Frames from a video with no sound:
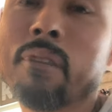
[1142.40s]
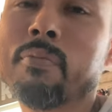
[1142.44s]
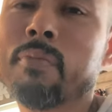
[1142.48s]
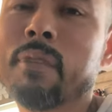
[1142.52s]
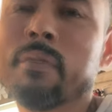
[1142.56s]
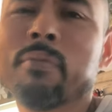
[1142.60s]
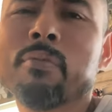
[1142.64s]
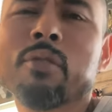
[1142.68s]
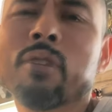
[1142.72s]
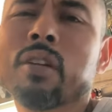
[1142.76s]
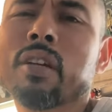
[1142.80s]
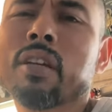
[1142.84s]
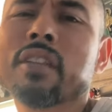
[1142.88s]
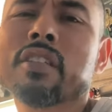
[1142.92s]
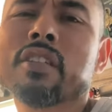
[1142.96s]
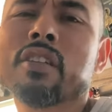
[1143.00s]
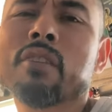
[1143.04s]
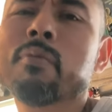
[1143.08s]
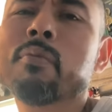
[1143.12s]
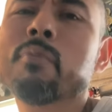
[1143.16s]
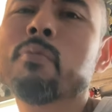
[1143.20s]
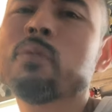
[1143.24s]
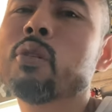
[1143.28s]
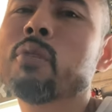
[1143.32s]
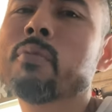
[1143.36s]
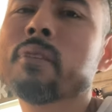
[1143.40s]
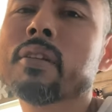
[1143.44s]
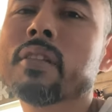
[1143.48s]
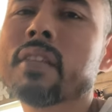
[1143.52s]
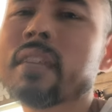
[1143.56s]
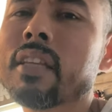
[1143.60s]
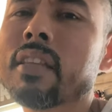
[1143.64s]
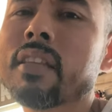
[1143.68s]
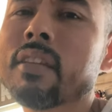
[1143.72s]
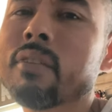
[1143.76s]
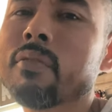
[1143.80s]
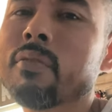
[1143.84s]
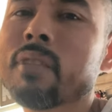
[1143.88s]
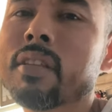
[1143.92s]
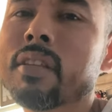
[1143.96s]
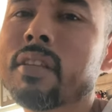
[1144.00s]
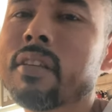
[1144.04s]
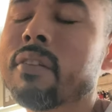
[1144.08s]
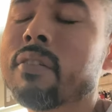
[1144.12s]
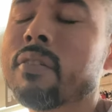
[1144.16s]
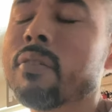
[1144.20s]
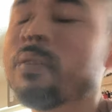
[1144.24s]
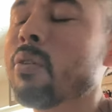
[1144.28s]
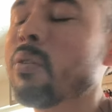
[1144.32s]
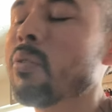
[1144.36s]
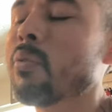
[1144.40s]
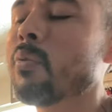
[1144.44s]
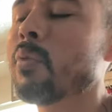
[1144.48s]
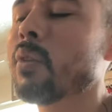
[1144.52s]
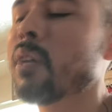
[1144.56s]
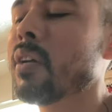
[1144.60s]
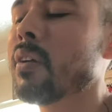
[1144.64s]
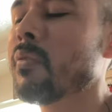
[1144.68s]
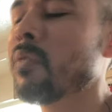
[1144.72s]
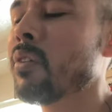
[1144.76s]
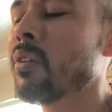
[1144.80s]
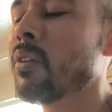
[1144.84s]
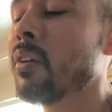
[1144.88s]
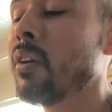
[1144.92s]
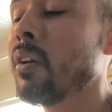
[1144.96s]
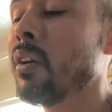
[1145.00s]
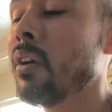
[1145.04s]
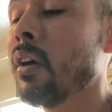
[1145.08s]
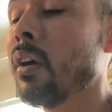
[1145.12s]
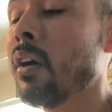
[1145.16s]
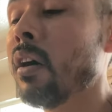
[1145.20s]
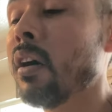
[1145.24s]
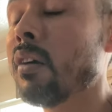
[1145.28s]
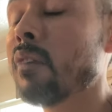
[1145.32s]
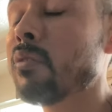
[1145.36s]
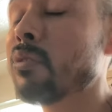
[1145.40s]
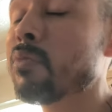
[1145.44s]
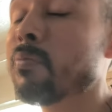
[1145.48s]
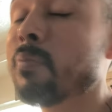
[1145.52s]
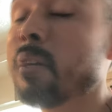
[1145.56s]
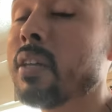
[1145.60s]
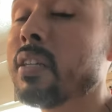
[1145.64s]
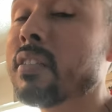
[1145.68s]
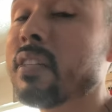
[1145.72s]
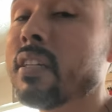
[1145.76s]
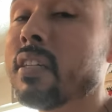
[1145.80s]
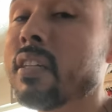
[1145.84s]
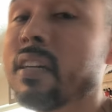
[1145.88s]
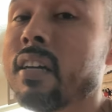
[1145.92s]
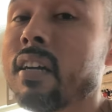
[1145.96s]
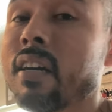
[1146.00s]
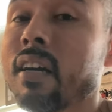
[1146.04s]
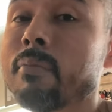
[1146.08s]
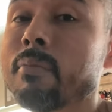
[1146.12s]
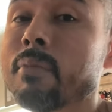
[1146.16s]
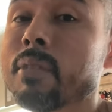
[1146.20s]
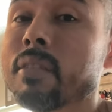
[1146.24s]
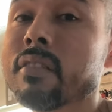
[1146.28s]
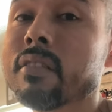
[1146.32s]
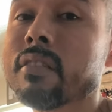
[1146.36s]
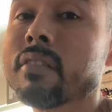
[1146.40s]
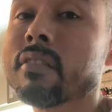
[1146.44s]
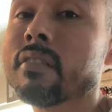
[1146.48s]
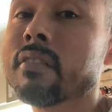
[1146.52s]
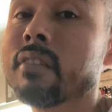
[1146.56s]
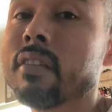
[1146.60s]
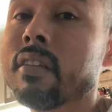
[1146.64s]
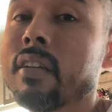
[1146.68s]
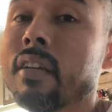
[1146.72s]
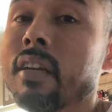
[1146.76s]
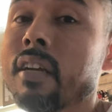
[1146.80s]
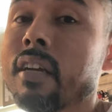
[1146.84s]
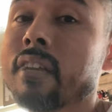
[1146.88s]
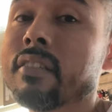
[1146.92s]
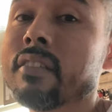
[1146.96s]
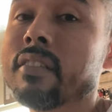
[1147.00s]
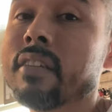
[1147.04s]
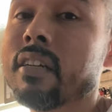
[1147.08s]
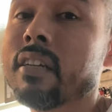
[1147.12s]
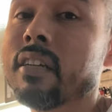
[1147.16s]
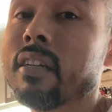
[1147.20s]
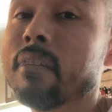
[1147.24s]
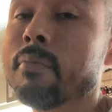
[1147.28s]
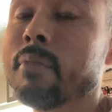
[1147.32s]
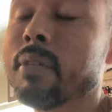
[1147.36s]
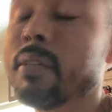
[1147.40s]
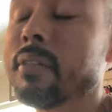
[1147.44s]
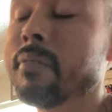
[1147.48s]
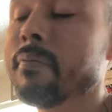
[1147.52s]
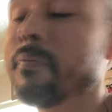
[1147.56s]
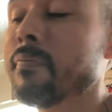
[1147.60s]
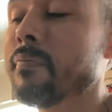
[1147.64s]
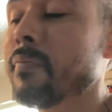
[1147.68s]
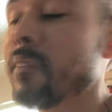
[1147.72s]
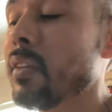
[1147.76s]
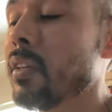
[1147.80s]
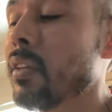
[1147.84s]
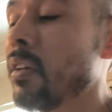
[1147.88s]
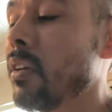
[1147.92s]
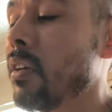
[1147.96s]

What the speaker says: or maybe you're like, tell me more about that thing right there, or whatever. I'll respond to any comments as they come in.